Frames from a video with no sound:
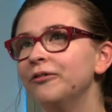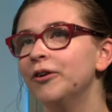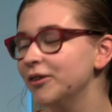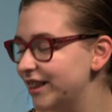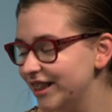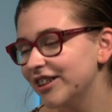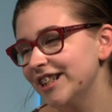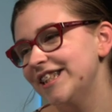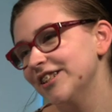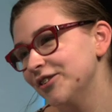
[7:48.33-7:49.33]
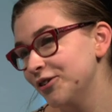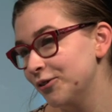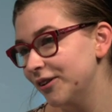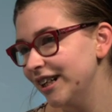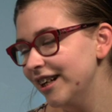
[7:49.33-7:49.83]
focusing on a single
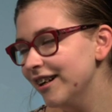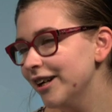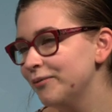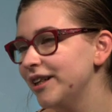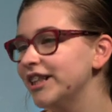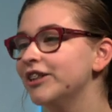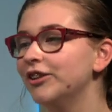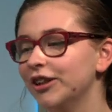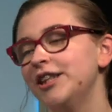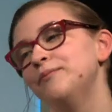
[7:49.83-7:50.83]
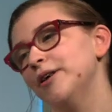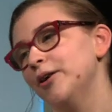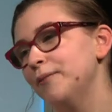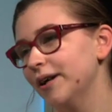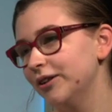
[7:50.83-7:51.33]
story here and we need to look at the
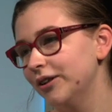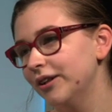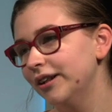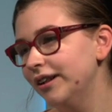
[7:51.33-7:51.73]
bigger picture.